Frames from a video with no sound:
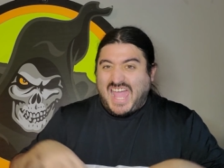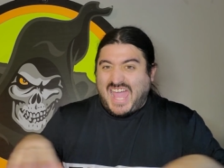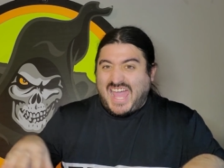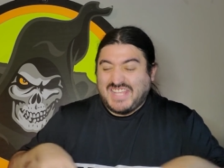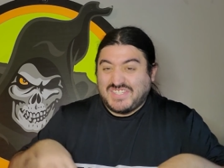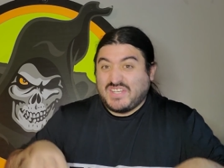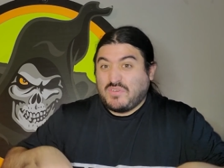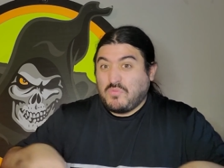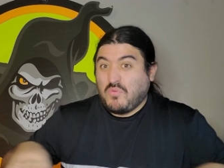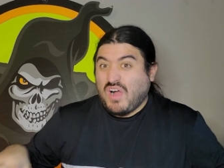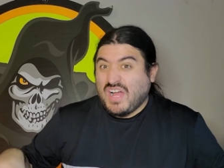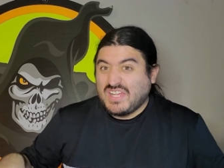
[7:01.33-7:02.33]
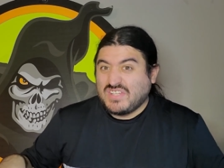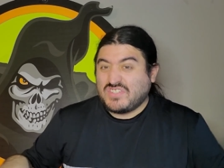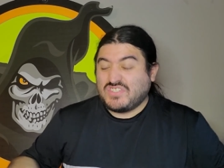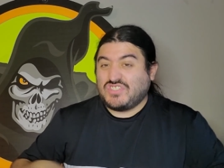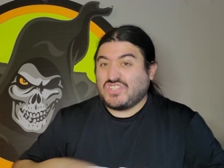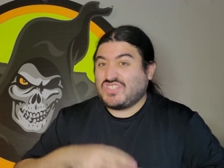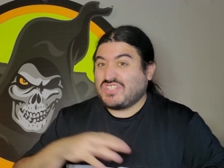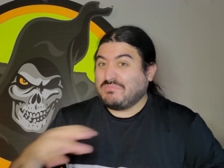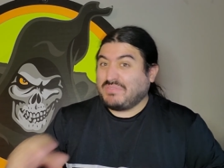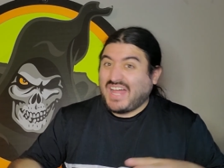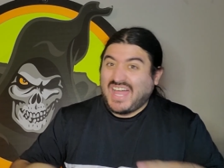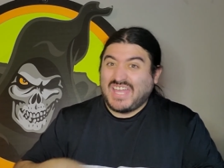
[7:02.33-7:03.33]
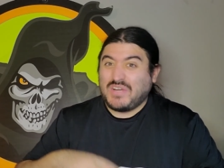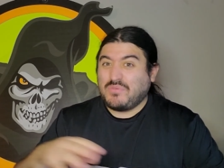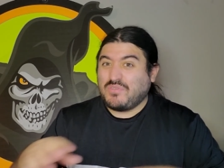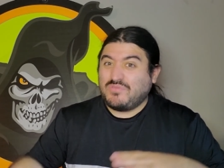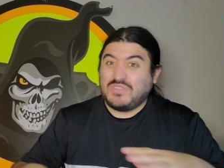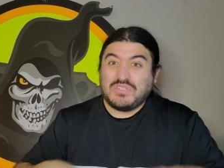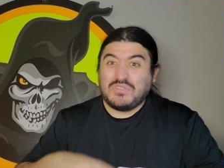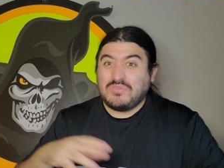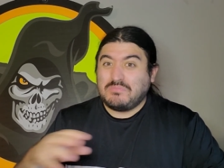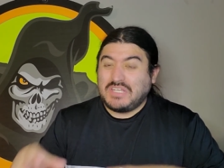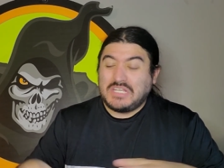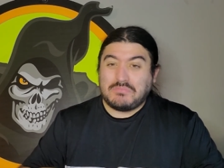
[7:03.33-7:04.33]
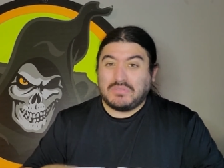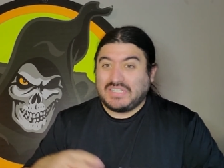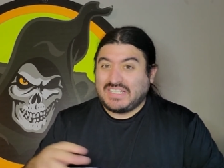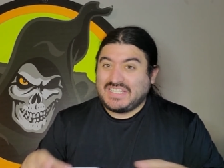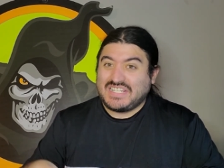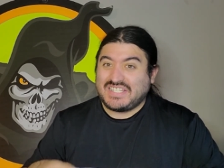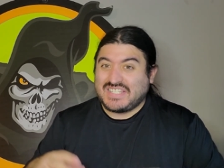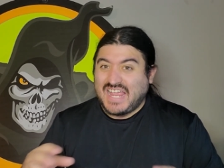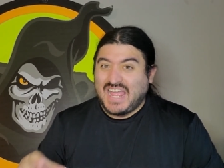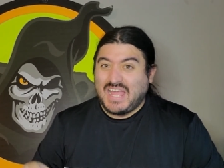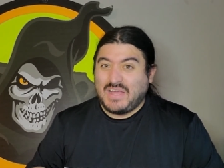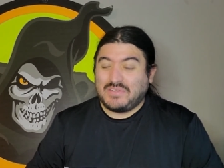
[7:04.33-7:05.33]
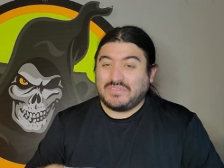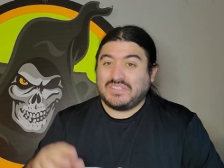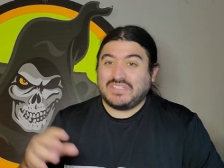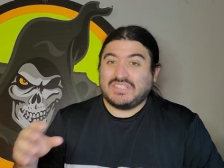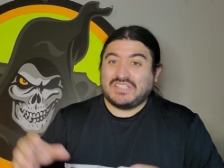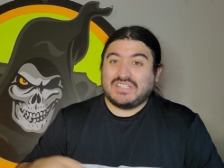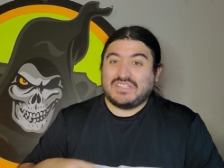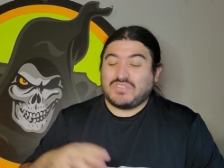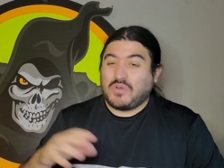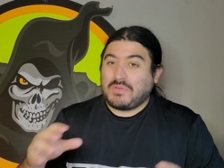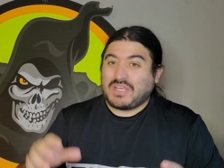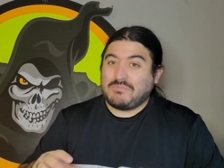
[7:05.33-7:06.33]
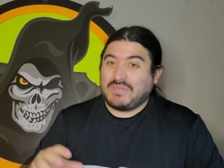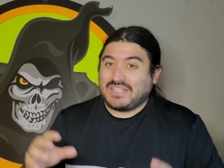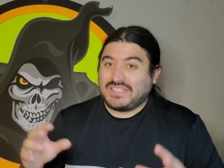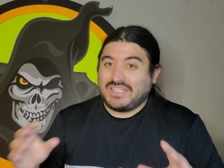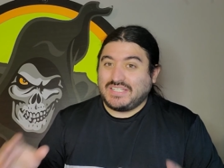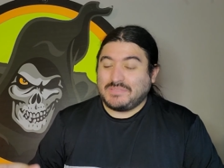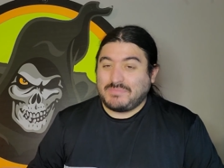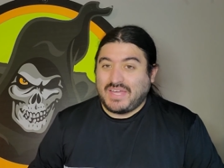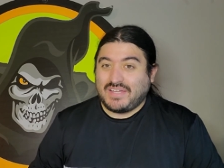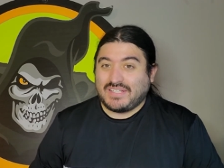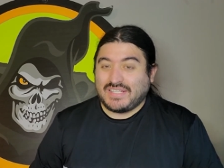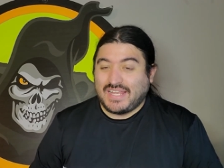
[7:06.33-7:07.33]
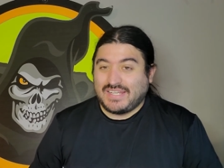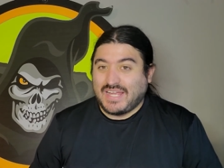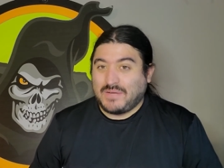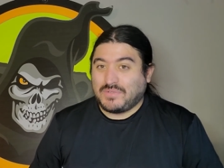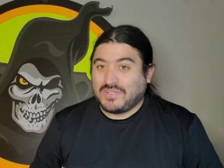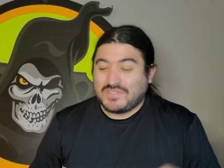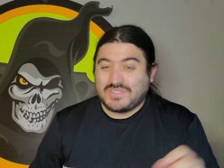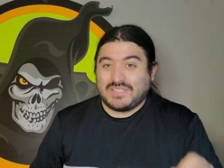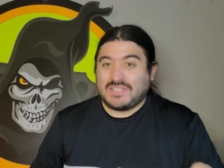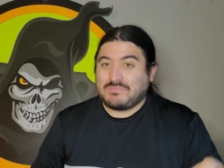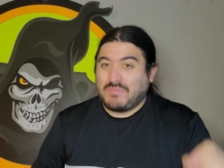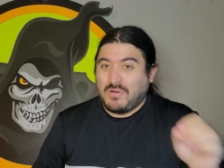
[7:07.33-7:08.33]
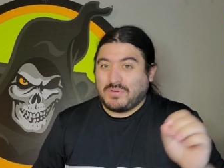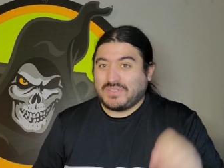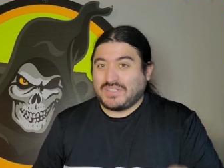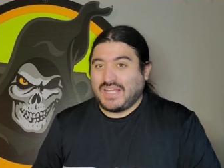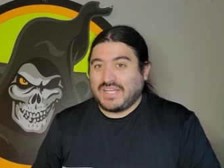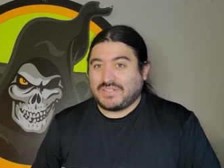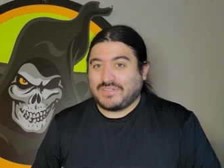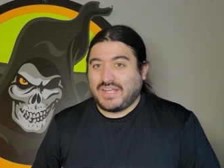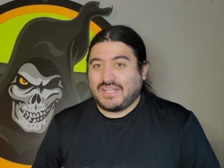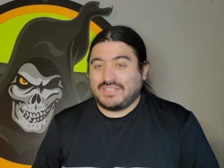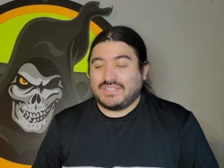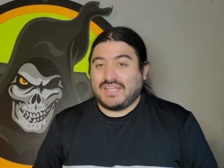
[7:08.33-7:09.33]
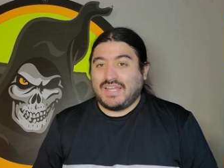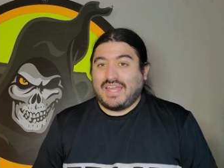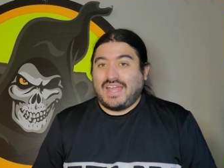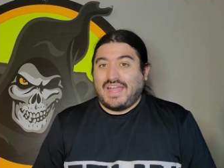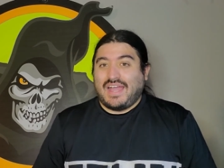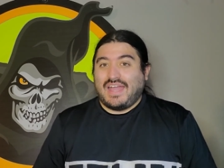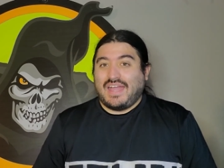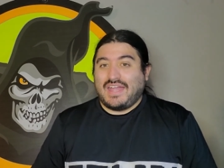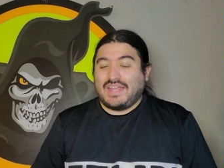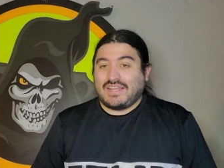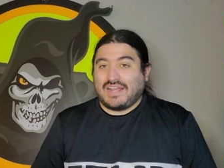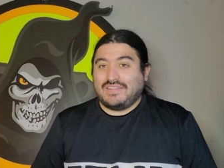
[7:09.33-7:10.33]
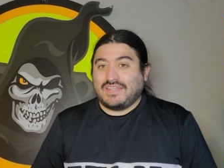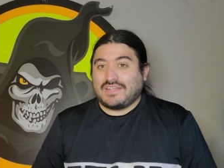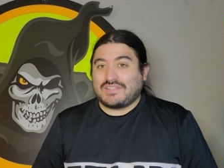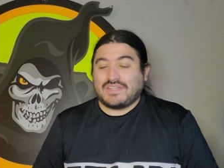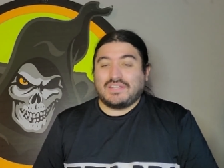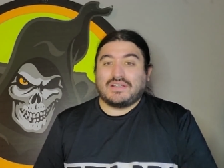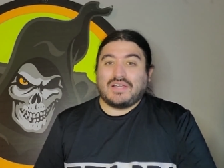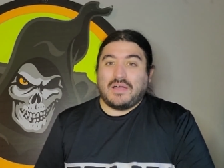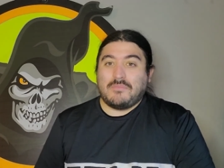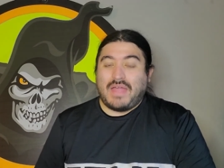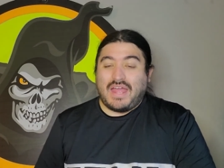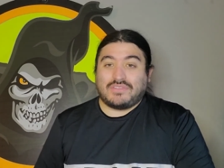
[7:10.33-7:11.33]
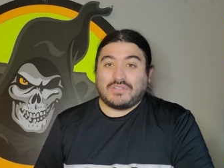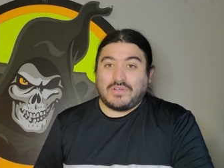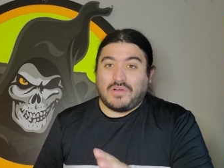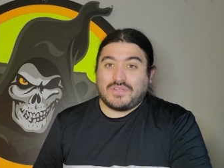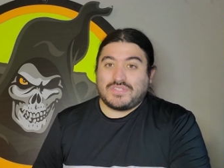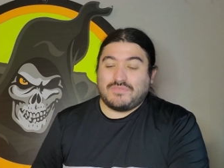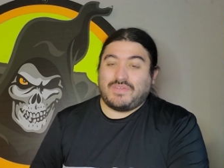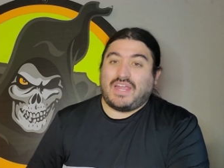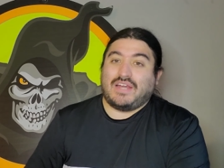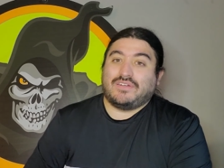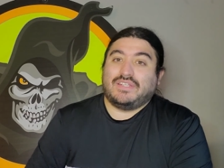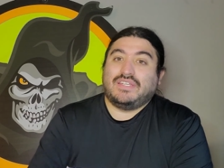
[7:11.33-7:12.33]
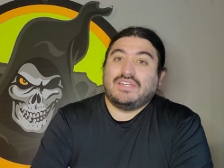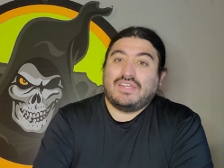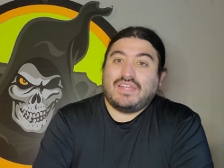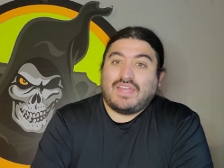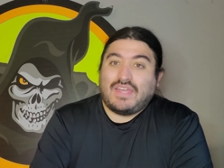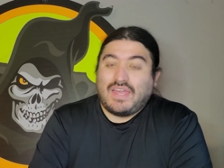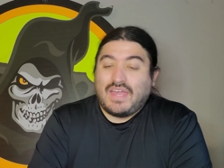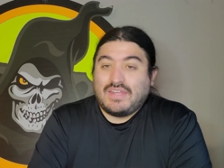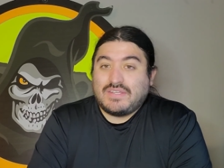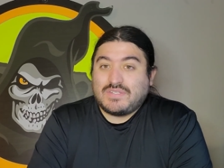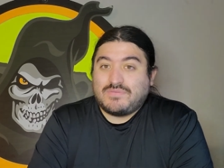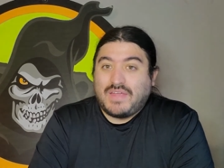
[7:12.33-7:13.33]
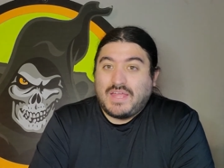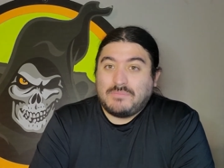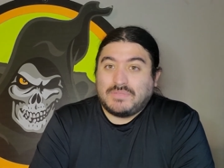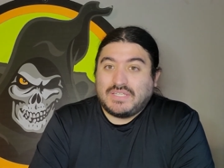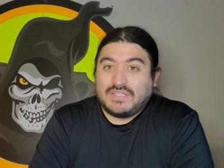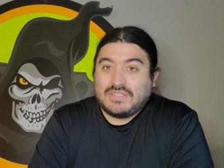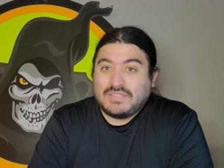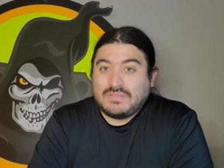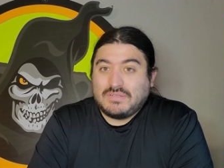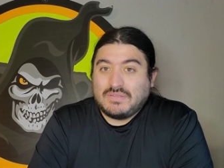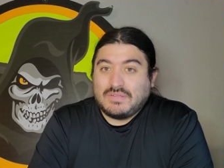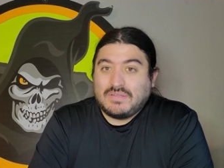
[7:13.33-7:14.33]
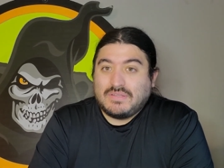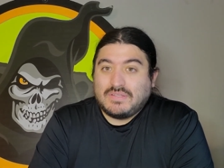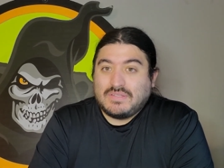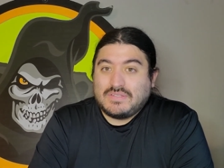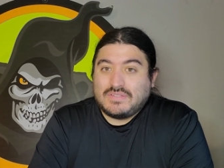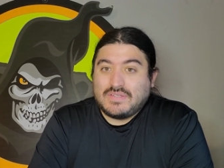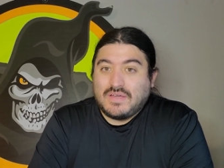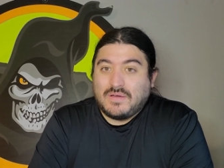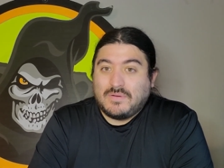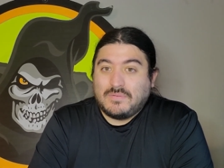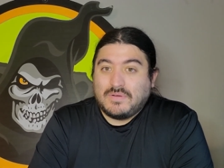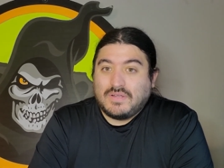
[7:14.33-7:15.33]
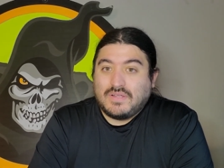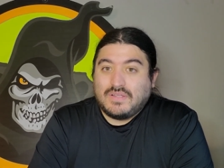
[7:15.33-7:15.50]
as it was, just supply to a few people in this town. Don't make a big deal about it. And now Ursula's poking her head around and I think it's going to come at the cost of Harry and his family. So,